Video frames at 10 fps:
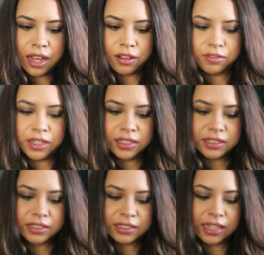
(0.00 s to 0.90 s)
Now,
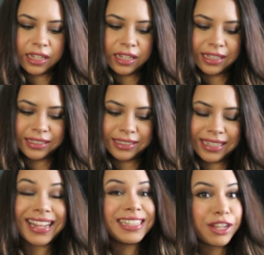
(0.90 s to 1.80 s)
this
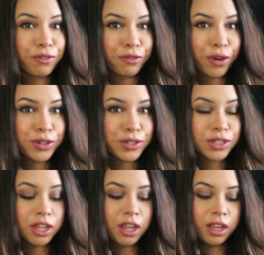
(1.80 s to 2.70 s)
is a
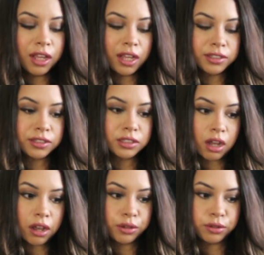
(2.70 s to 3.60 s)
different uh,
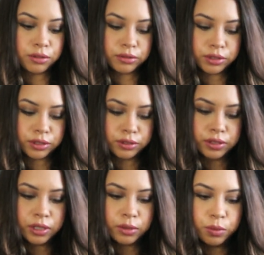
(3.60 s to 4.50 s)
style to
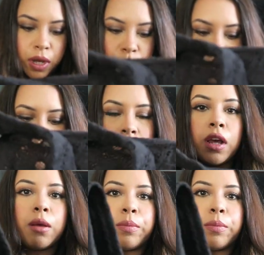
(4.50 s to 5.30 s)
the white one,